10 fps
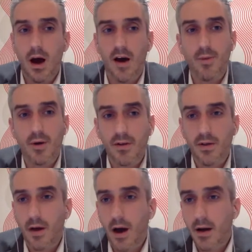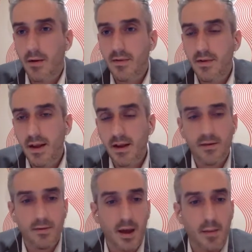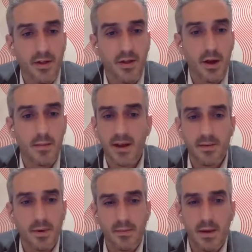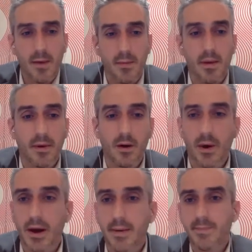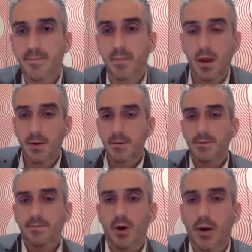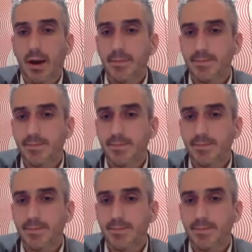I've both said this would take about 30 minutes, but it might be a bit quicker. Okay.